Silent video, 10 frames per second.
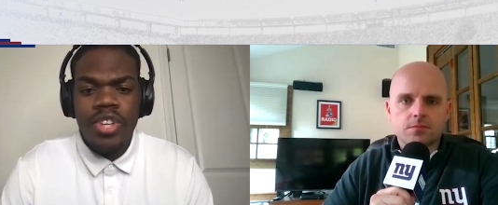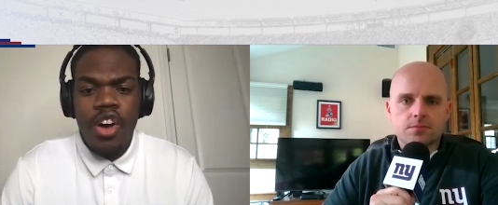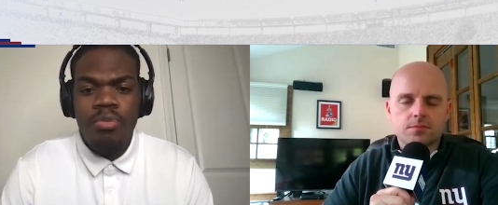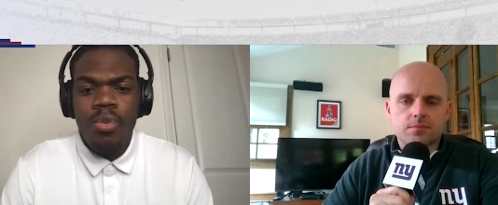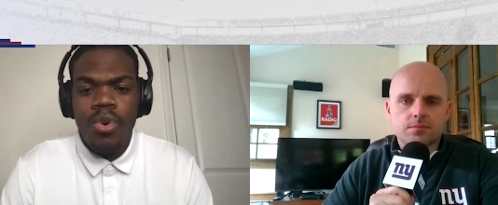
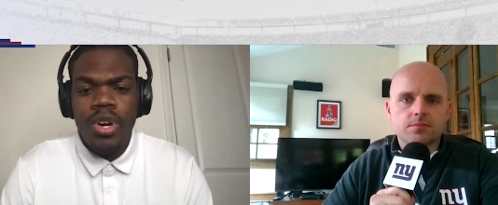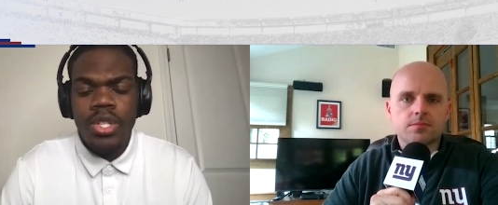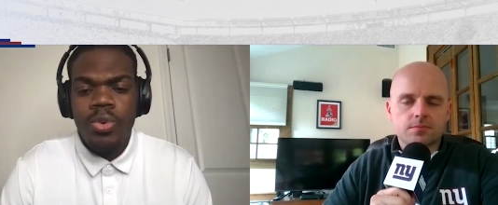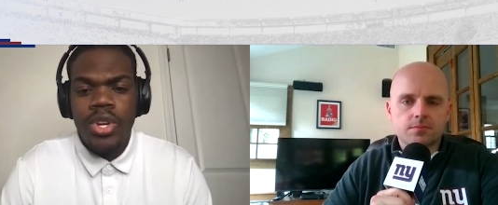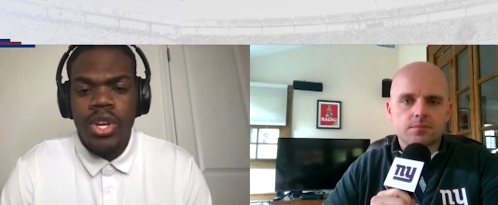Speaker 1: sophomore,
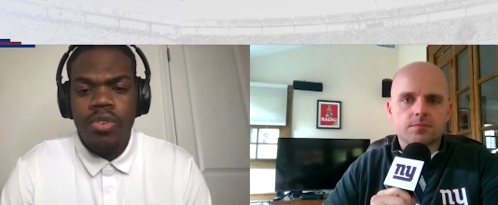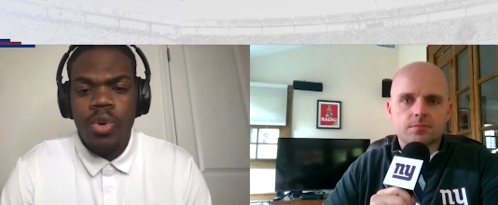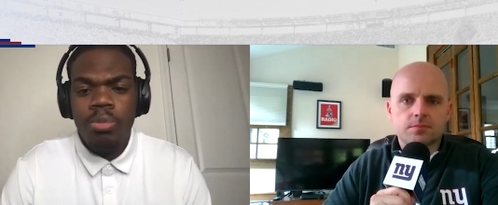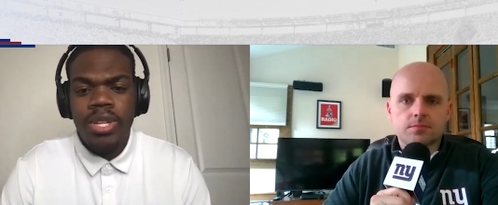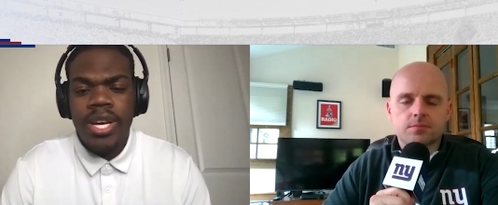a 20 year
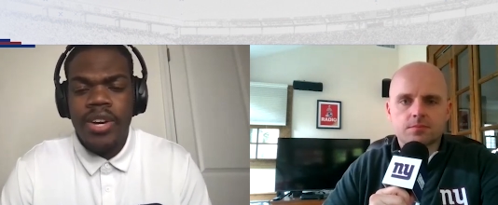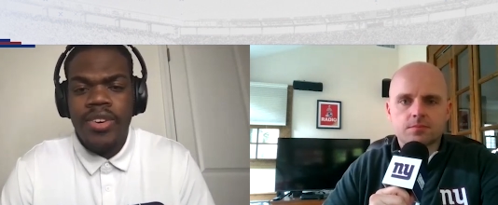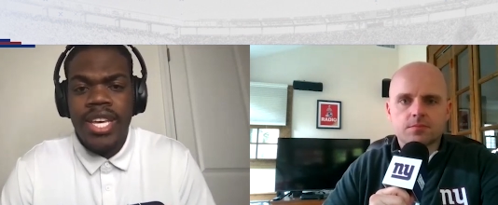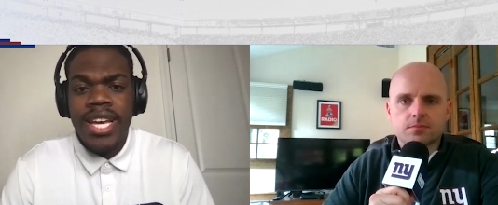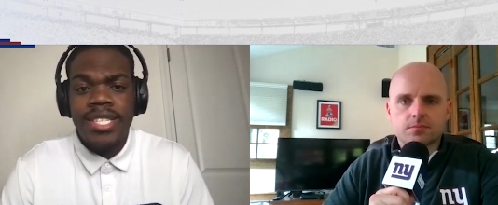old player
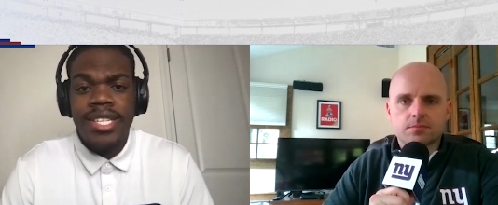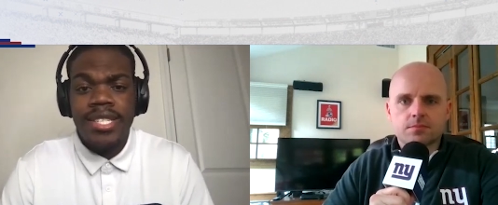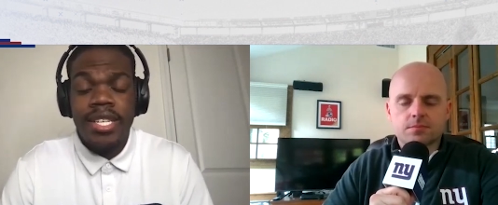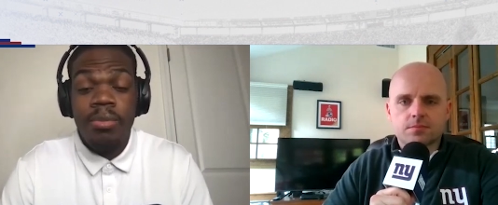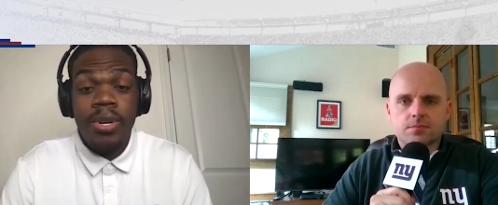in the
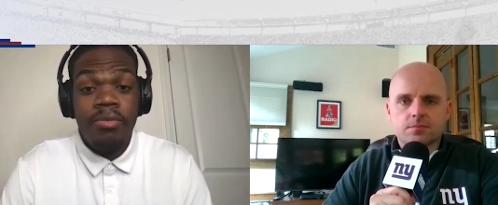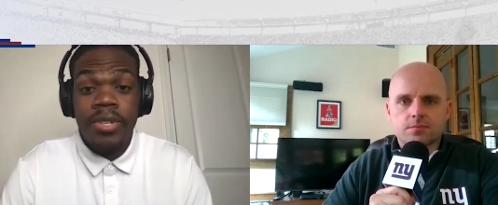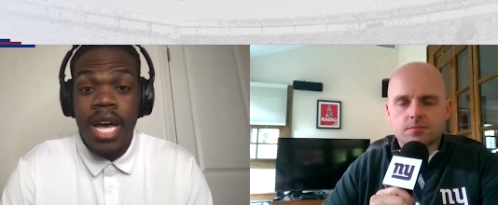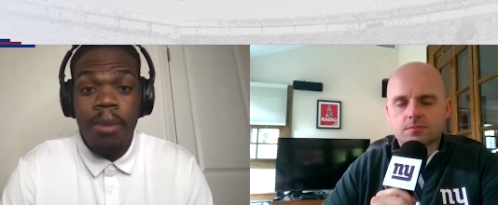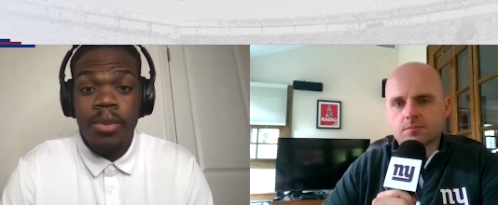SEC, put up
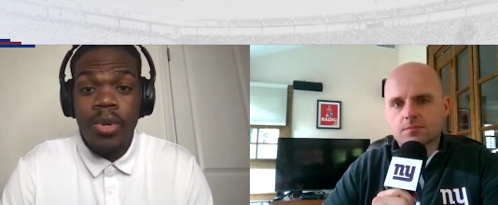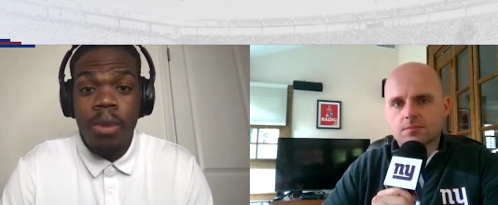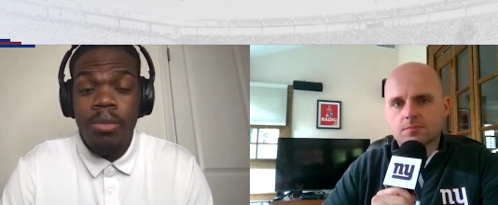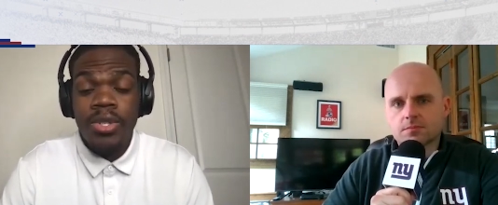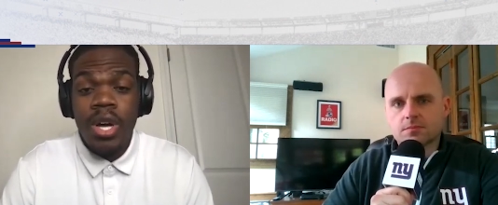phenomenal
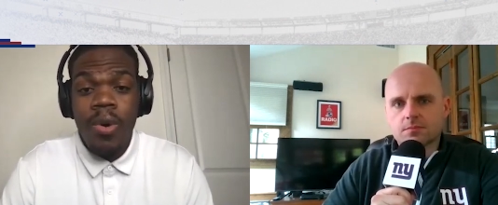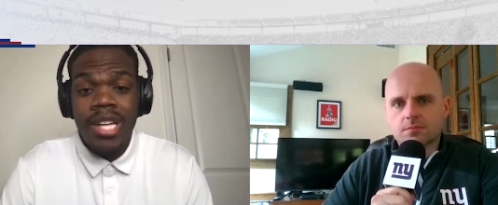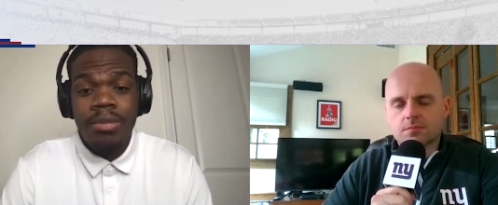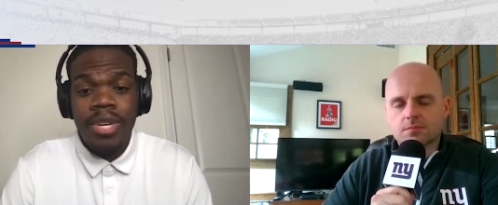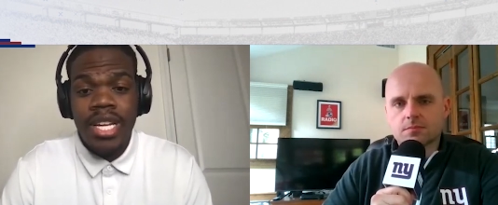numbers. Go
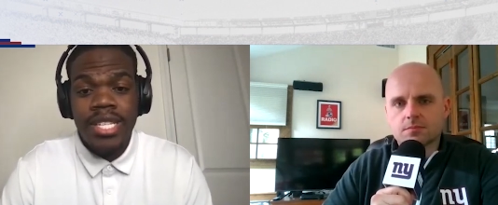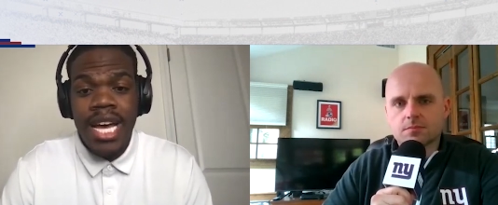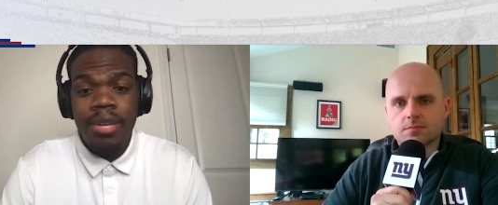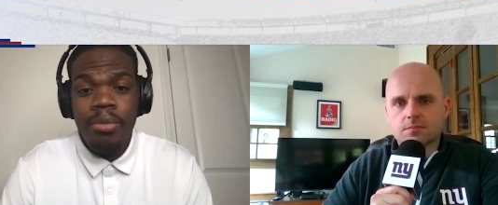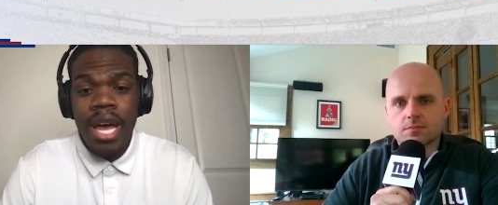watch him against
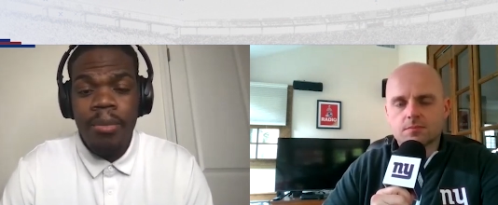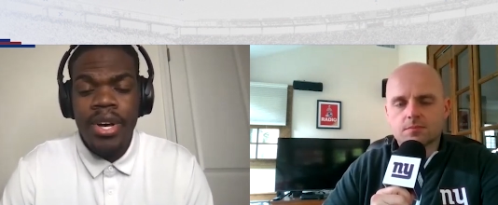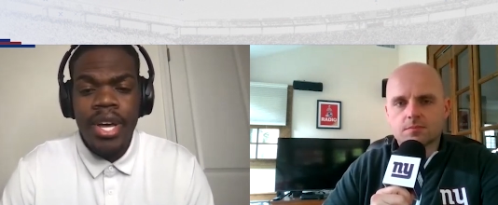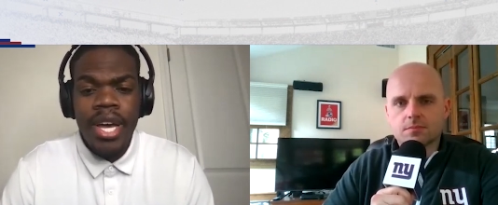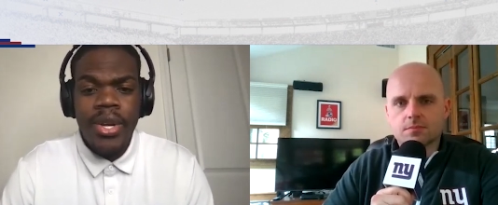Alabama.